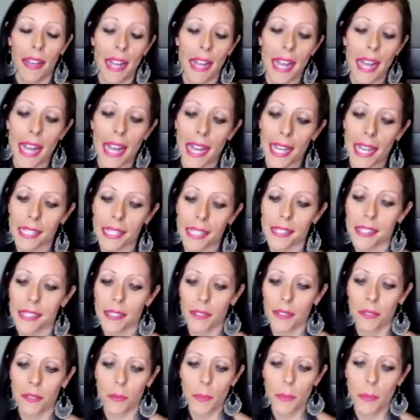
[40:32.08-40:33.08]
And
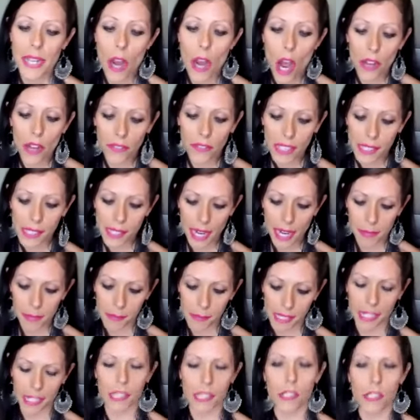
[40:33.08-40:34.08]
we
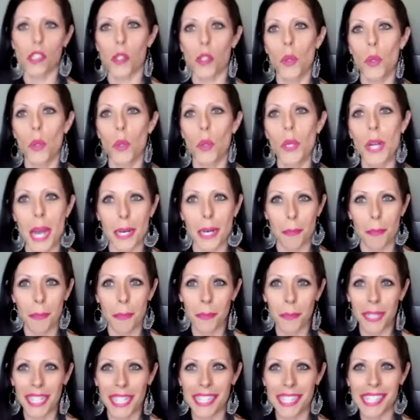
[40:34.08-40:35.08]
oftentimes get so caught up
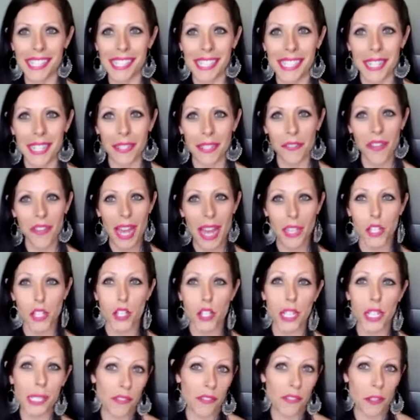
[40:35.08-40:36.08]
in wanting to see the fast
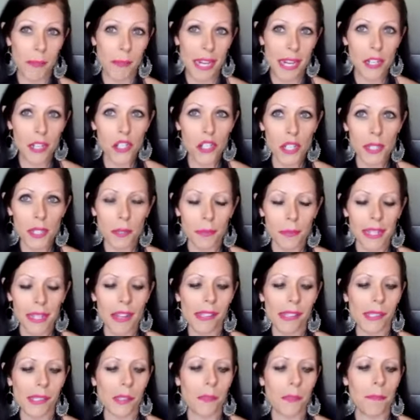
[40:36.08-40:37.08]
transformation that we
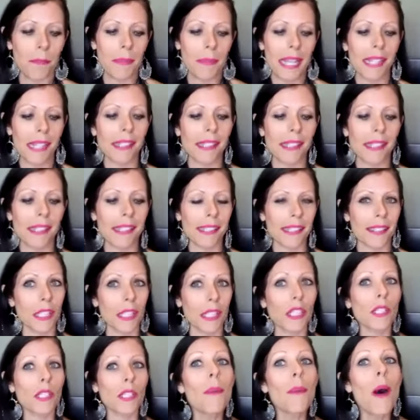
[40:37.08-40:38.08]
also miss
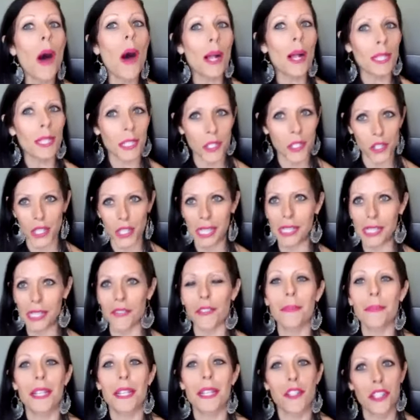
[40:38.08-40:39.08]
the smaller
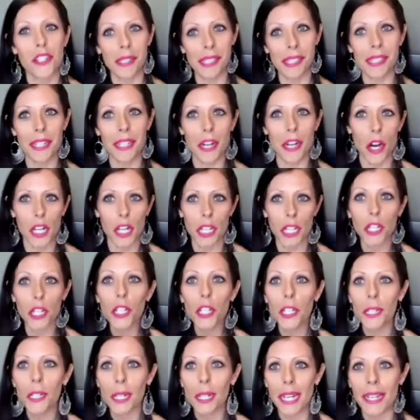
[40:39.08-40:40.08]
transformations that are
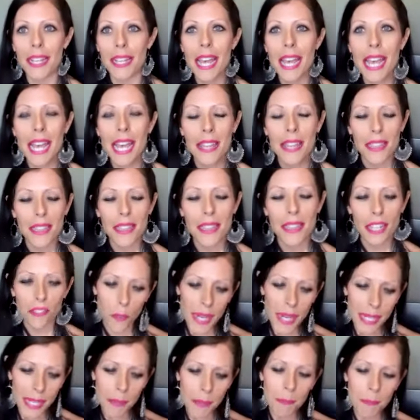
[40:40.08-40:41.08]
occurring. That
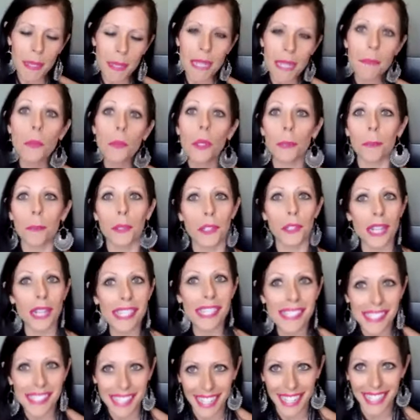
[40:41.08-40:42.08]
if we can be more
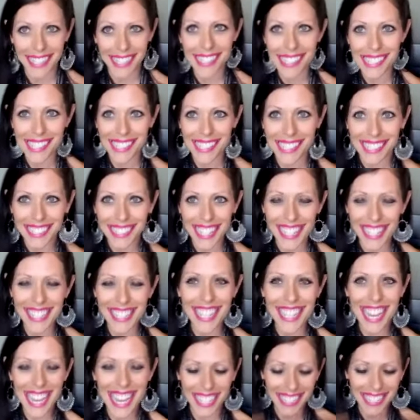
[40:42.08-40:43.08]
present,
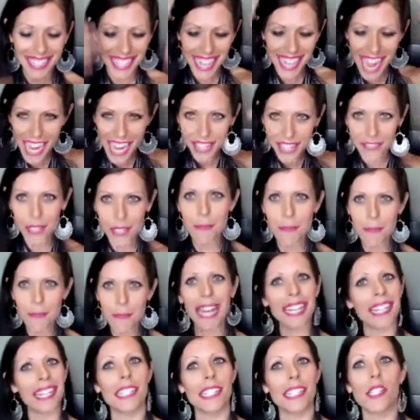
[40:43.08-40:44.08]
again, get out of our
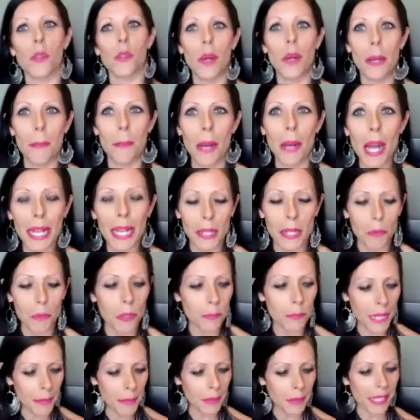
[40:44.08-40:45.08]
mind and into our body,
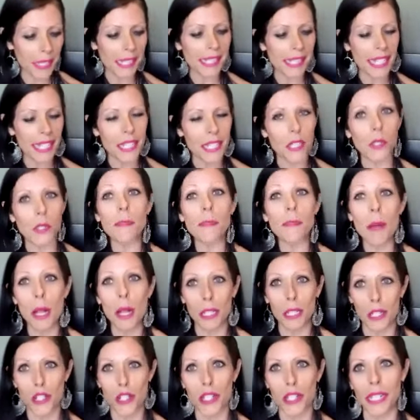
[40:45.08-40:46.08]
we'll be able to see those
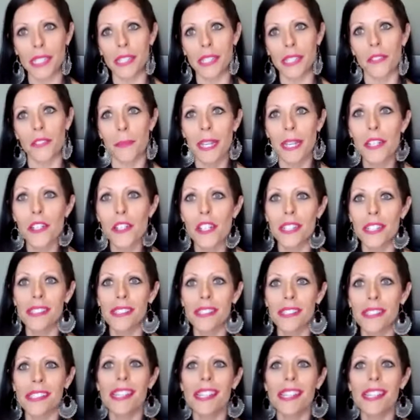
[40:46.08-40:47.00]
smaller transformations.